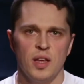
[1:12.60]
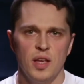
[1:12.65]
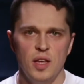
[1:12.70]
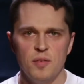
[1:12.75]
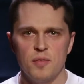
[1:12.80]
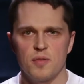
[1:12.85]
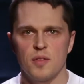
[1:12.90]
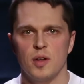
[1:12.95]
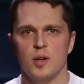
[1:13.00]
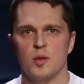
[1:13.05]

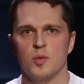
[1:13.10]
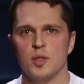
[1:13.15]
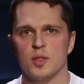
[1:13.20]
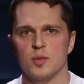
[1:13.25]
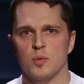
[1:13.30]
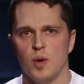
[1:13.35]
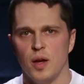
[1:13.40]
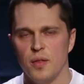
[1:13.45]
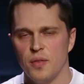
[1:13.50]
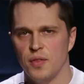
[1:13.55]
if there
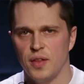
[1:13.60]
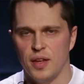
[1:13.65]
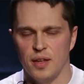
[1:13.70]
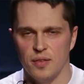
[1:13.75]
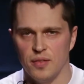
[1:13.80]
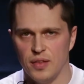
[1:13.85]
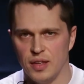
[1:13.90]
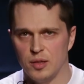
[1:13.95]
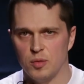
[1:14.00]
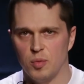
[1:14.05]
is one
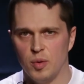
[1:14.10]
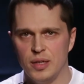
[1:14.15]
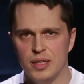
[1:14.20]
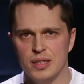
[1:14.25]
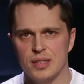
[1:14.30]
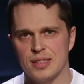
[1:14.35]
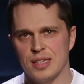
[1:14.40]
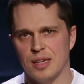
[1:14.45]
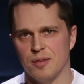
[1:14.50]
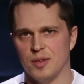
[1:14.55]
thing that
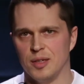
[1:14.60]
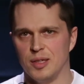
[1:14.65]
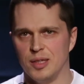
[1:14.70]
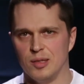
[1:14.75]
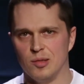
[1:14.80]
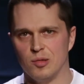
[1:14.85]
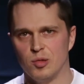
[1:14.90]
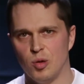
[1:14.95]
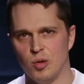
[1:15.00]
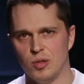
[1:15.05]

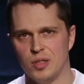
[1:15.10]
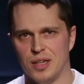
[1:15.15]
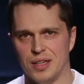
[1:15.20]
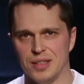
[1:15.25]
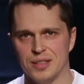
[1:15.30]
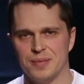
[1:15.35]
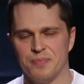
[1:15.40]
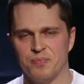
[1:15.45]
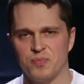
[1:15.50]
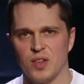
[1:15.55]
2017 taught
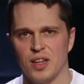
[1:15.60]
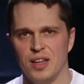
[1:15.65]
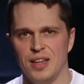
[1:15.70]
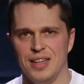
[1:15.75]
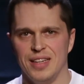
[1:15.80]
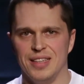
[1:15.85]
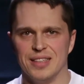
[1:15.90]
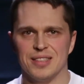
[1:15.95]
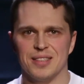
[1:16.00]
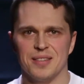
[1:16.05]
us,
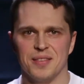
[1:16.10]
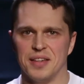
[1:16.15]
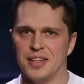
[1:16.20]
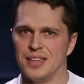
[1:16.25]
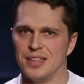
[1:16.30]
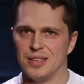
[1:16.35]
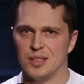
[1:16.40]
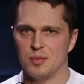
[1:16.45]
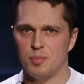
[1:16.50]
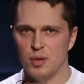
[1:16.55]
it's
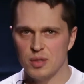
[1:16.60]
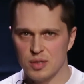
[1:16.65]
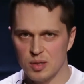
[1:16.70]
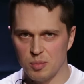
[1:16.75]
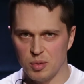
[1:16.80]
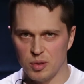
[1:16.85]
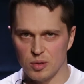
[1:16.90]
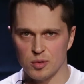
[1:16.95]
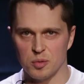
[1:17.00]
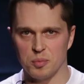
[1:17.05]
that it's
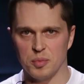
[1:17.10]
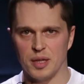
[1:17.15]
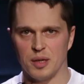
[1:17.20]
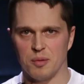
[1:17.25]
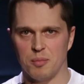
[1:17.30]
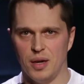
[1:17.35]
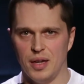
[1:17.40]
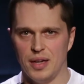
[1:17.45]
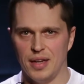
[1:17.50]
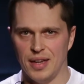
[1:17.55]
possible to make
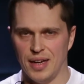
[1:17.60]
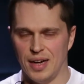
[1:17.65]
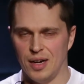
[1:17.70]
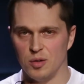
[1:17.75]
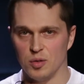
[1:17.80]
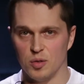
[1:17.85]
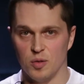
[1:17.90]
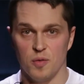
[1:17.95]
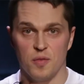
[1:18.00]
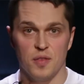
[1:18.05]
money
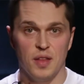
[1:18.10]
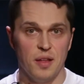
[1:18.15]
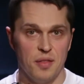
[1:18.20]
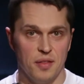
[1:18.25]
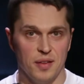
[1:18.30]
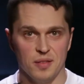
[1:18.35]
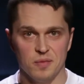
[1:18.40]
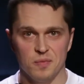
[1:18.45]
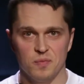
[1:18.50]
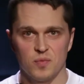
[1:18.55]
out of
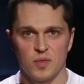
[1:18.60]
nothing.